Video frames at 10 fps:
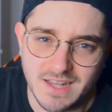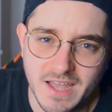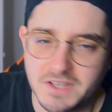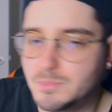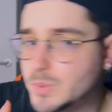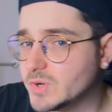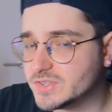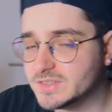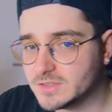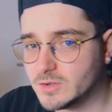like
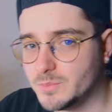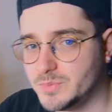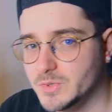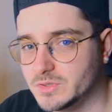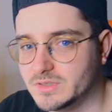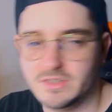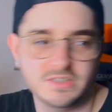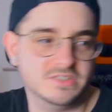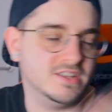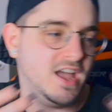personal
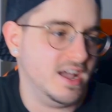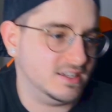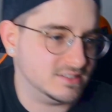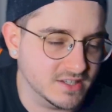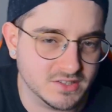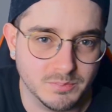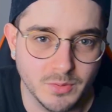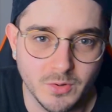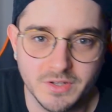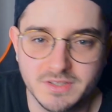computers, access
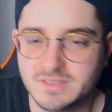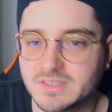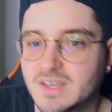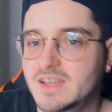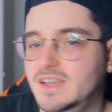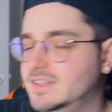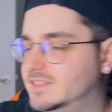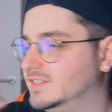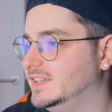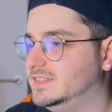points,
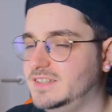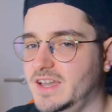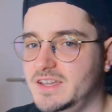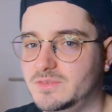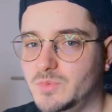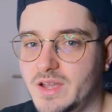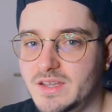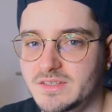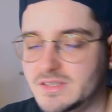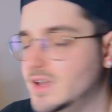internet
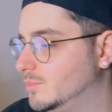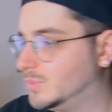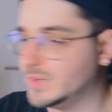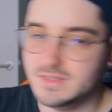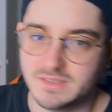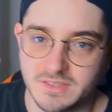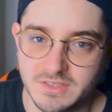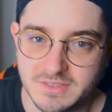gateways, printers